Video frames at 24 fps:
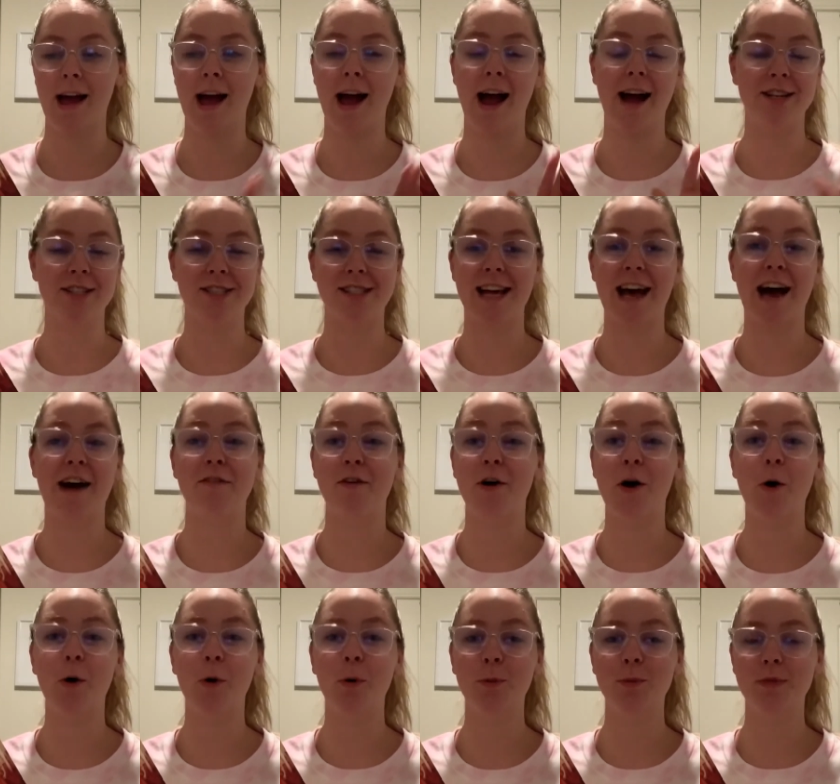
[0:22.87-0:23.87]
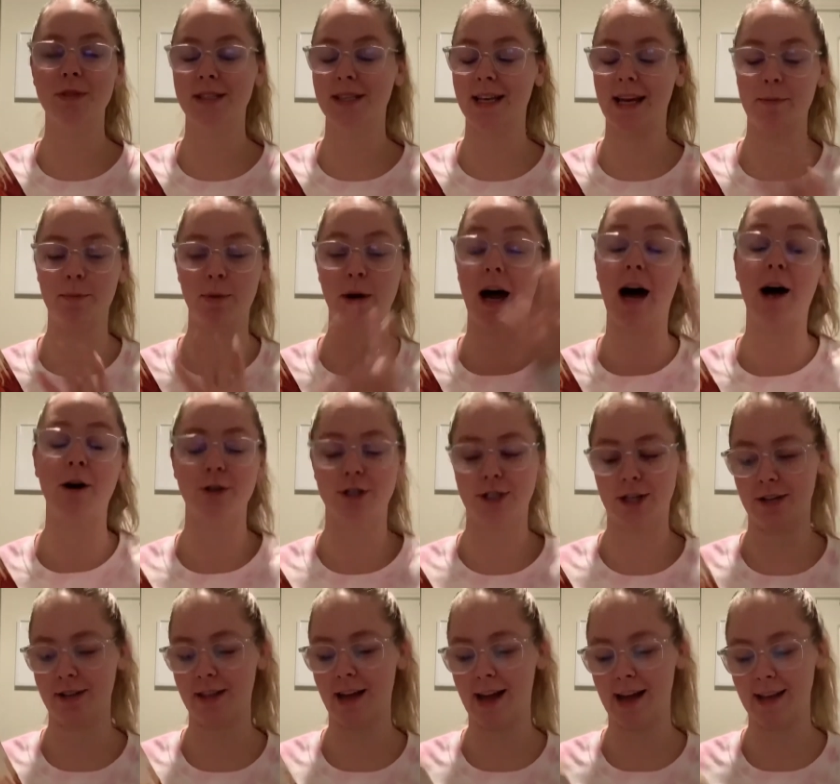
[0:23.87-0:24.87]
I just have hopes, but I'll
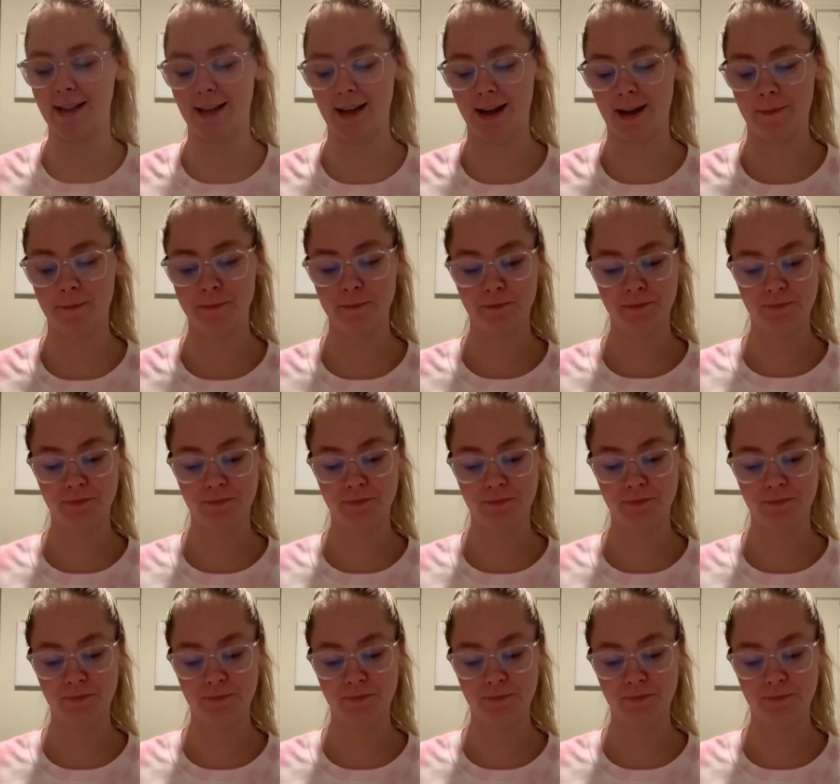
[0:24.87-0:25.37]
share that in the end.